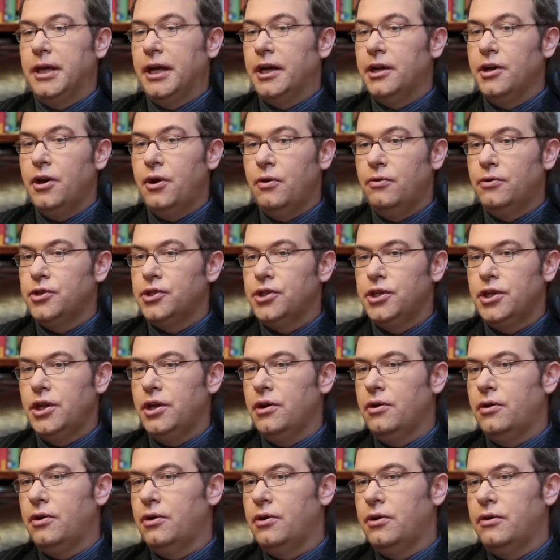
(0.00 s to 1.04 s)

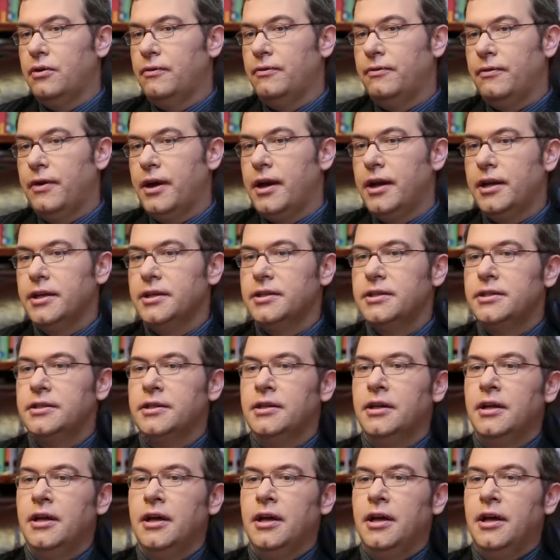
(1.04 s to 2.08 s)
technology or
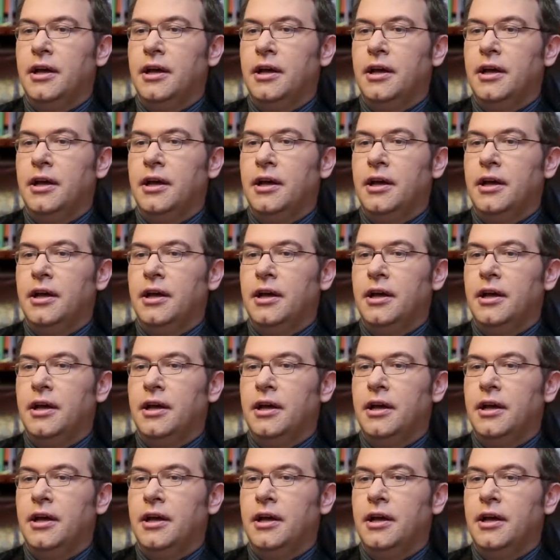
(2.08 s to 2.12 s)
various